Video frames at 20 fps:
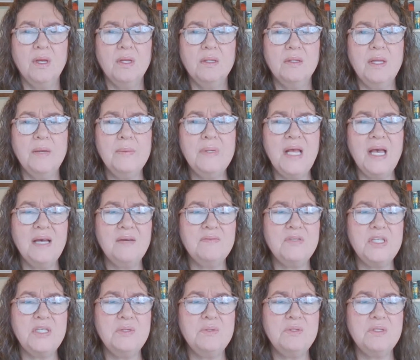They would have
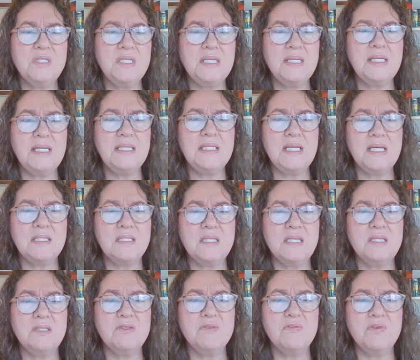to use DNA
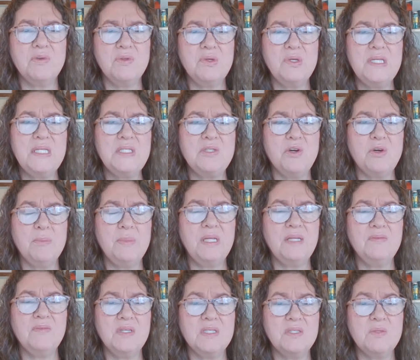testing to further determine
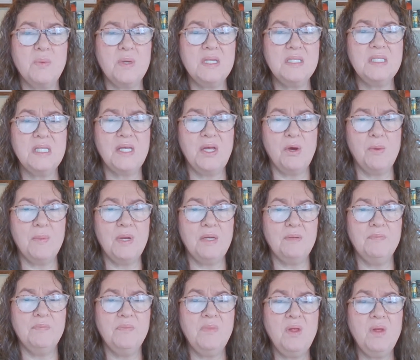if this was Leoma.